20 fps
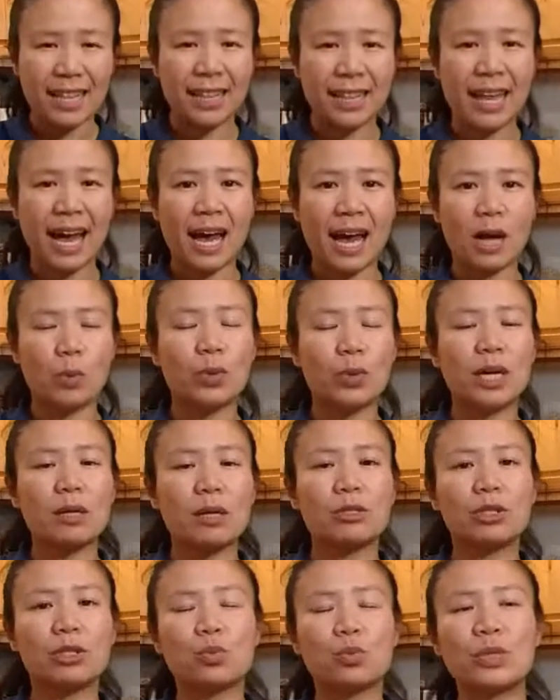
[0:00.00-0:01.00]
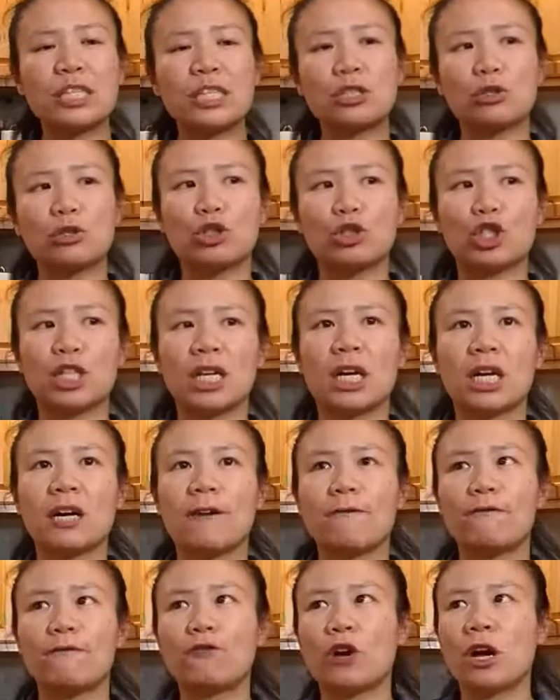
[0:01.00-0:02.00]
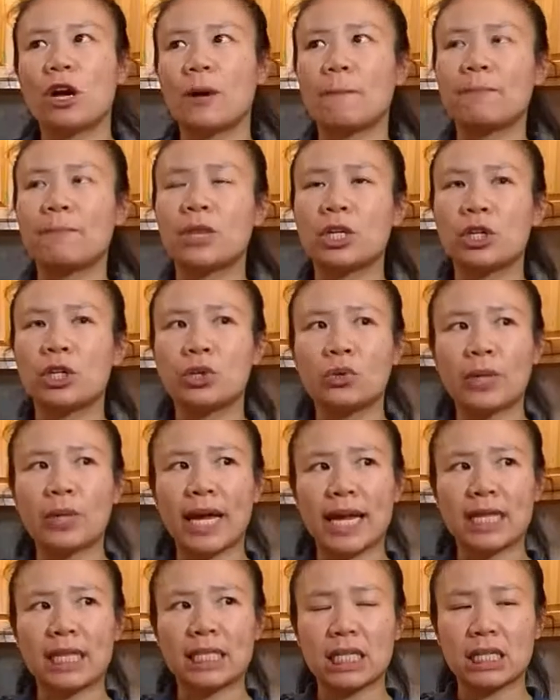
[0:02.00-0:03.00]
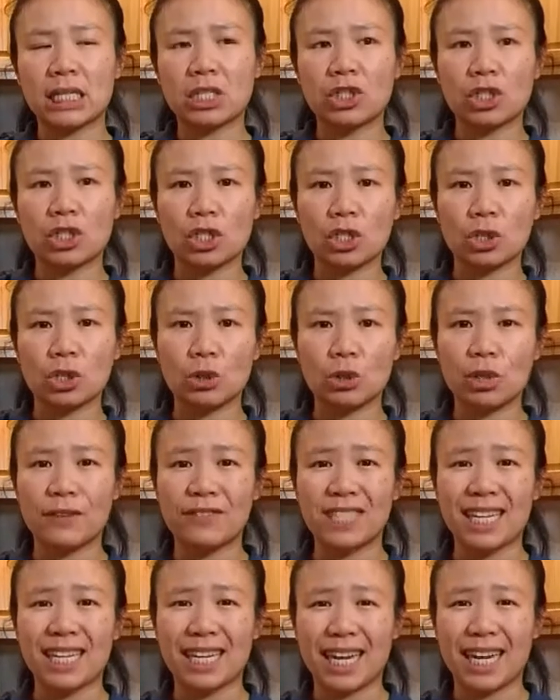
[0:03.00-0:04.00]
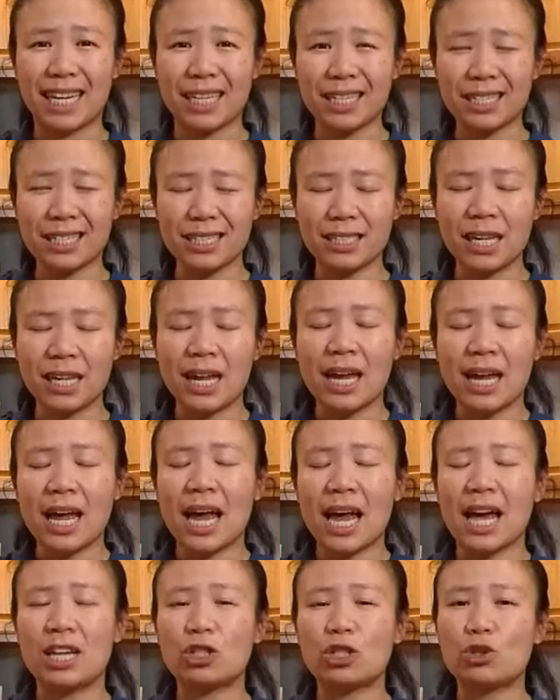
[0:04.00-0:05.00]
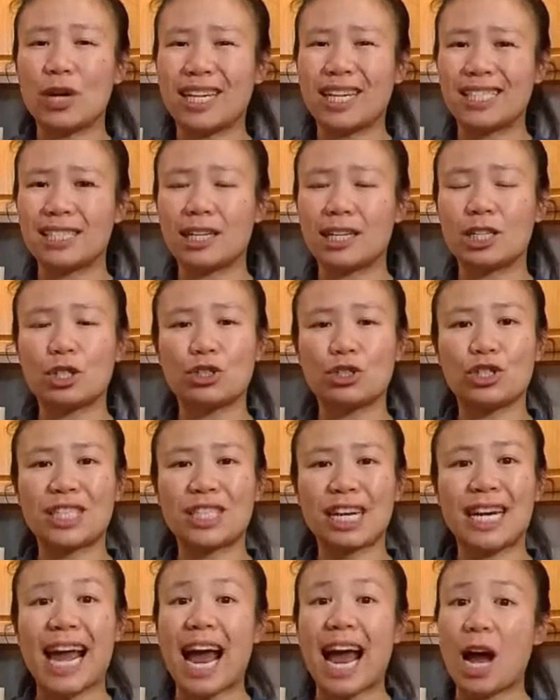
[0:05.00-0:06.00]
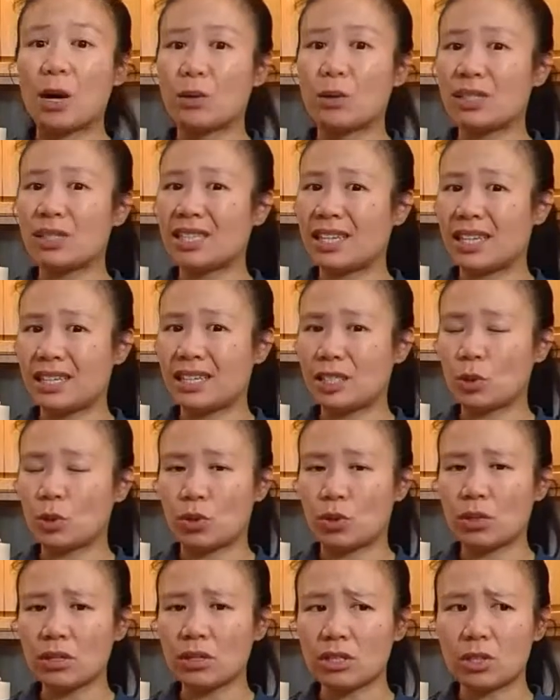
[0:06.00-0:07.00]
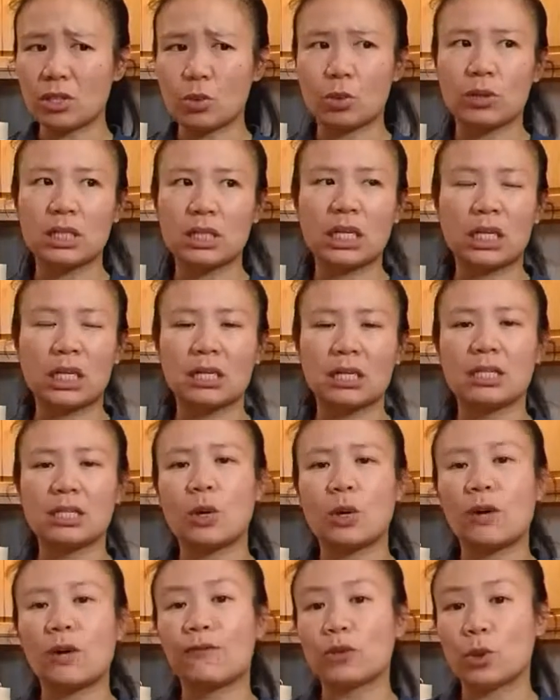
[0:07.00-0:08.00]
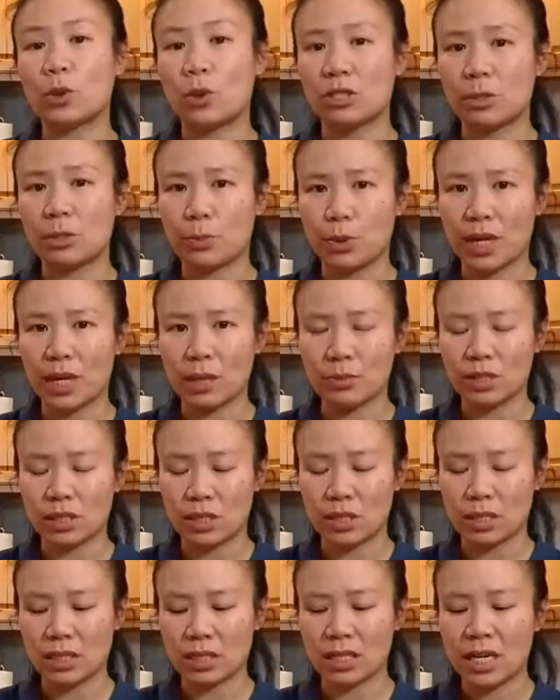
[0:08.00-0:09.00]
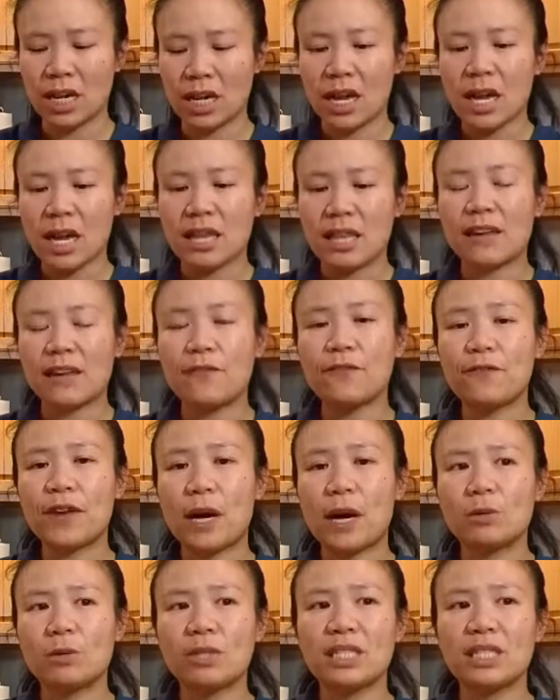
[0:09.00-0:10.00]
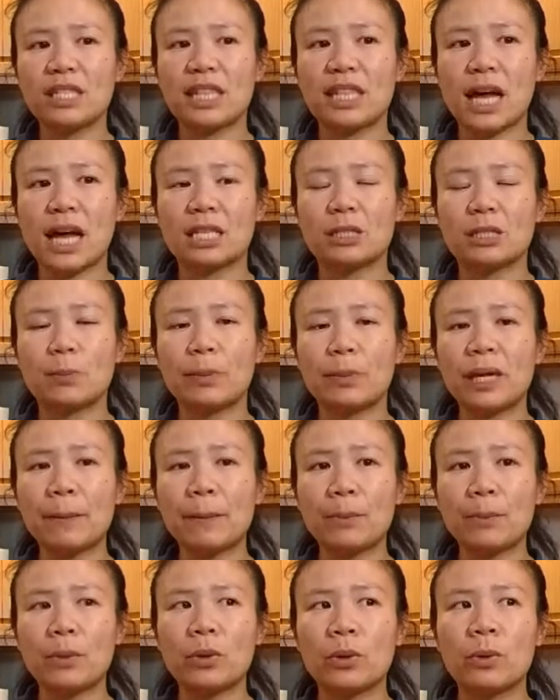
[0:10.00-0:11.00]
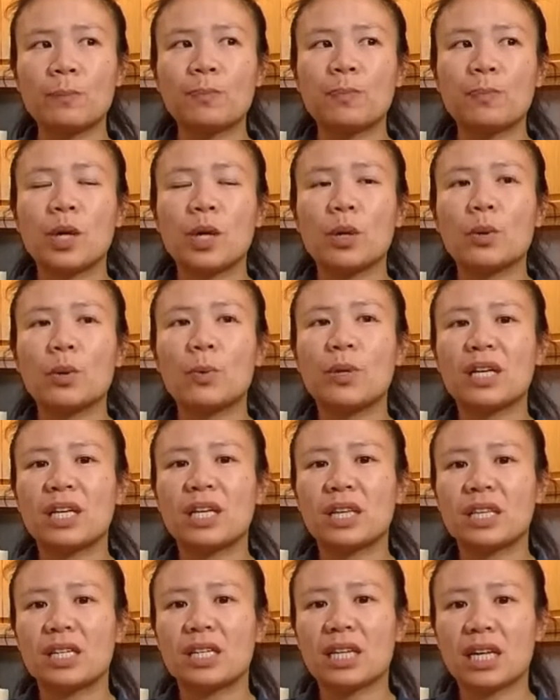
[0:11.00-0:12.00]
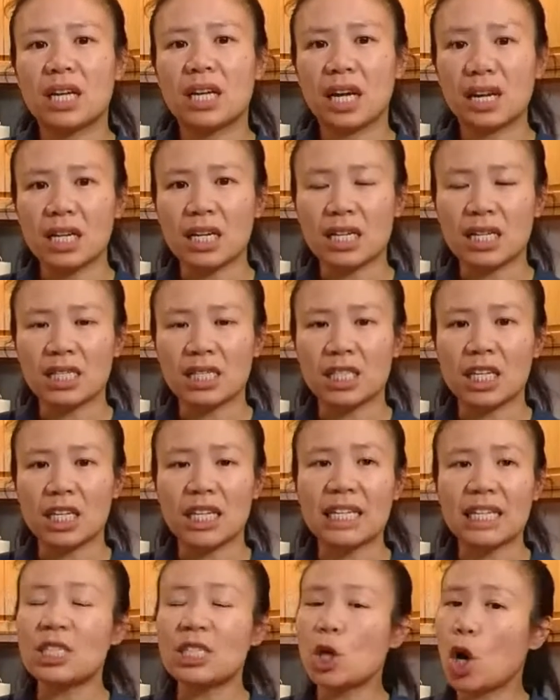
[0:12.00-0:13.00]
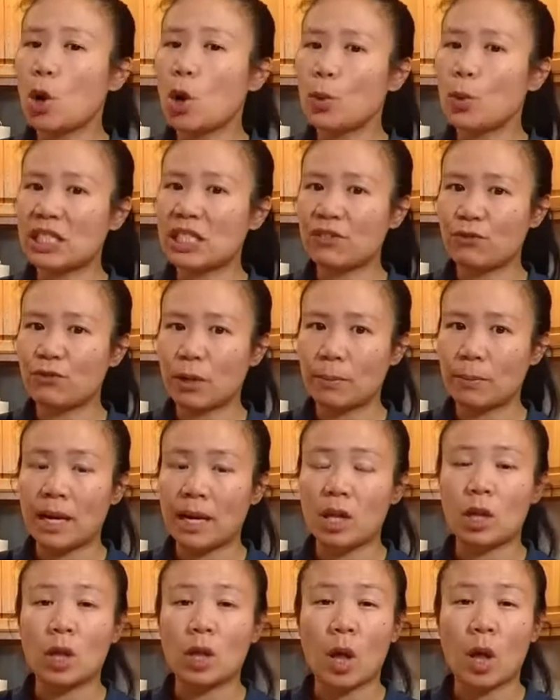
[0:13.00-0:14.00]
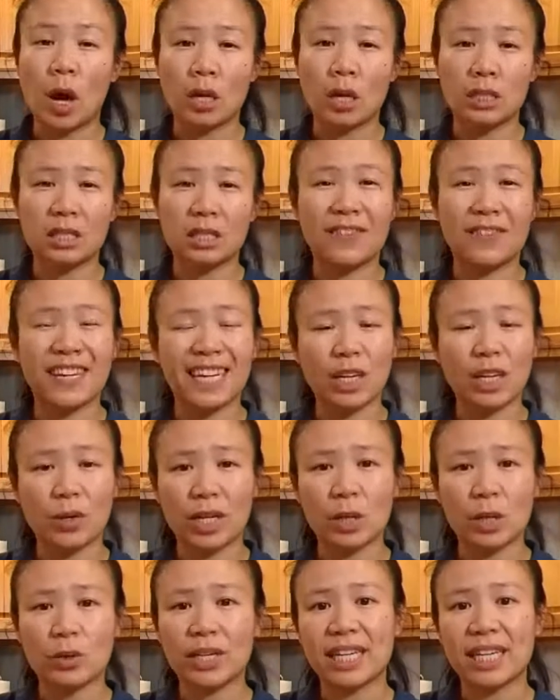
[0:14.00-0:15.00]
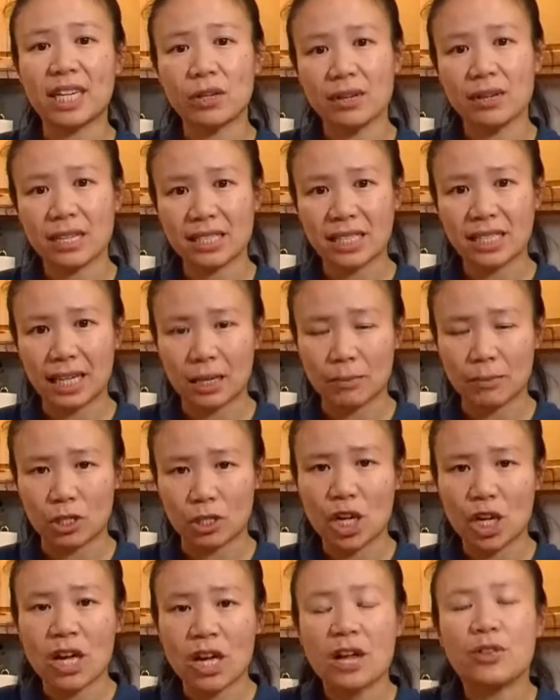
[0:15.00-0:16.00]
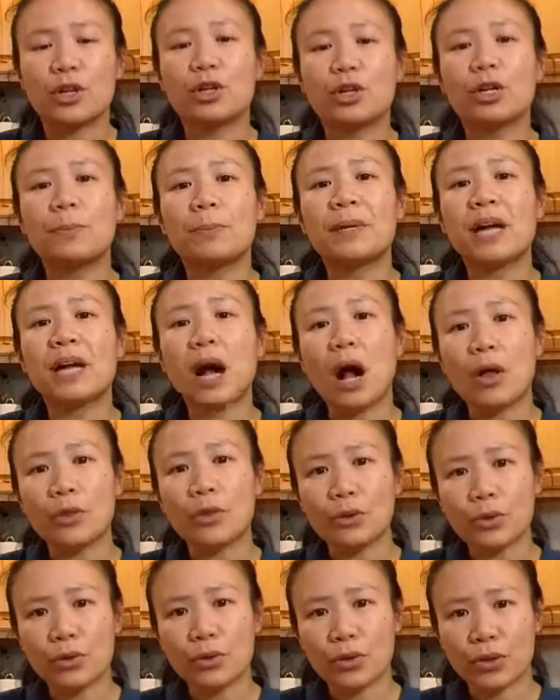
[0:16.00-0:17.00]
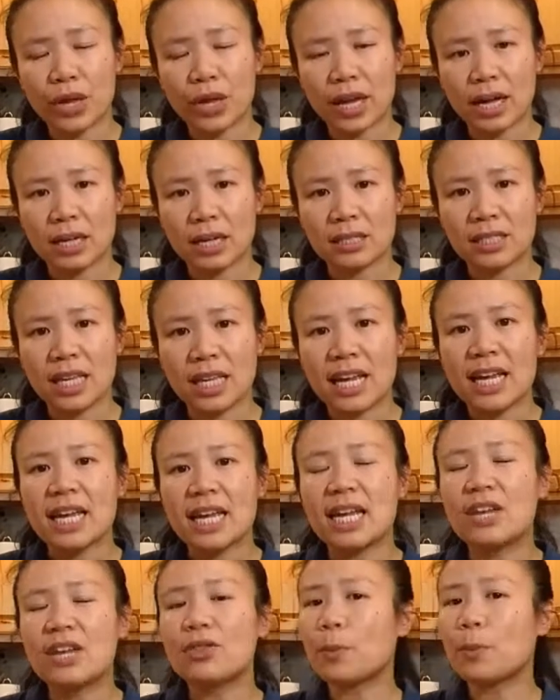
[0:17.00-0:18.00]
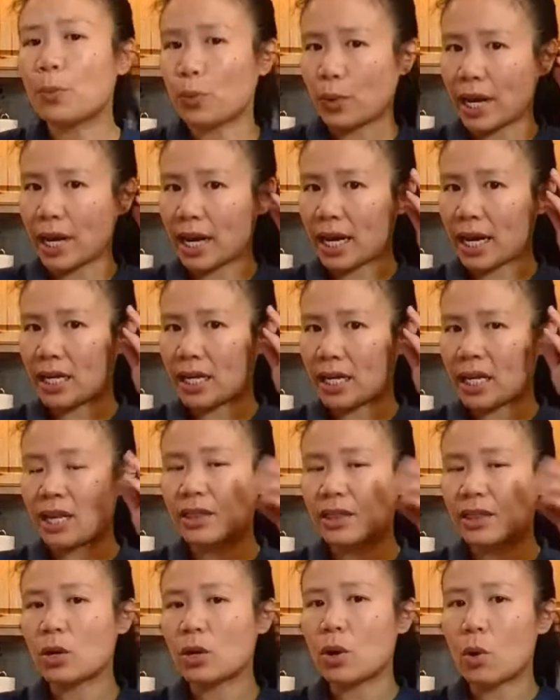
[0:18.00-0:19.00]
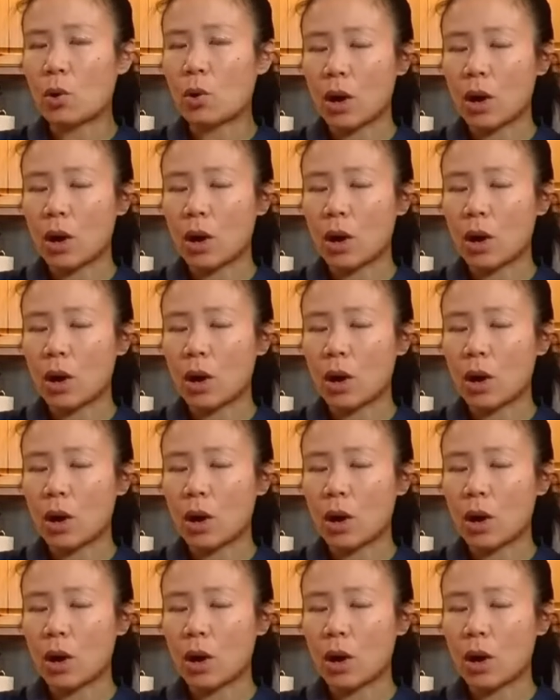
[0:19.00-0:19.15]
that when I was researching from the UK's Institute of Tinnitus and trying to understand how tinnitus works, or tinnitus, however you want to pronounce it, they found that people with tinnitus isn't always from loss of hearing or hearing damage. There could be other things in the brain, in the